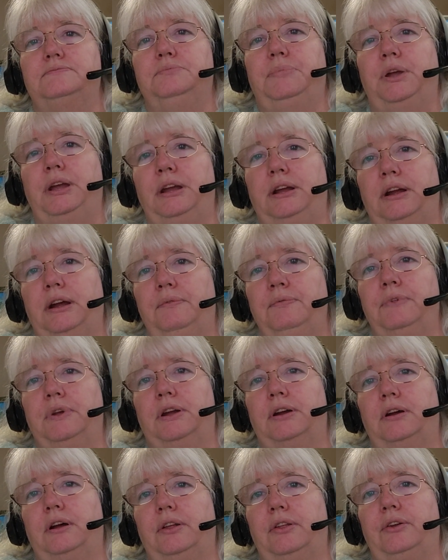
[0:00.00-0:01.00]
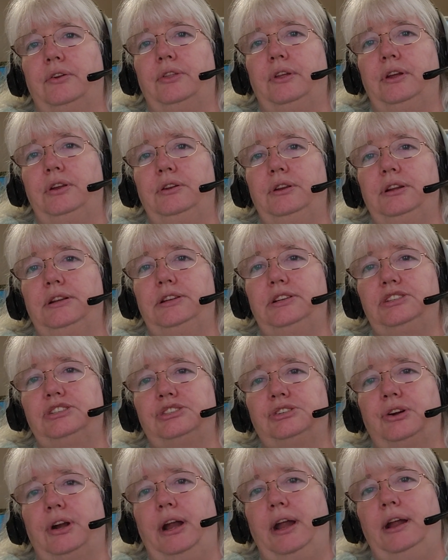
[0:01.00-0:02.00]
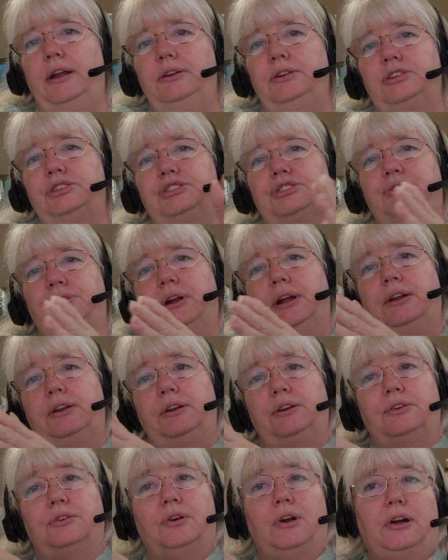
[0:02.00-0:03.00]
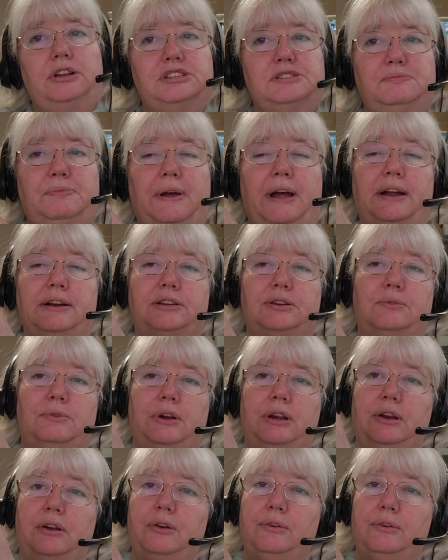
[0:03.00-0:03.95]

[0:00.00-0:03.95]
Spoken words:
pick up the color that you need to strand across back to where you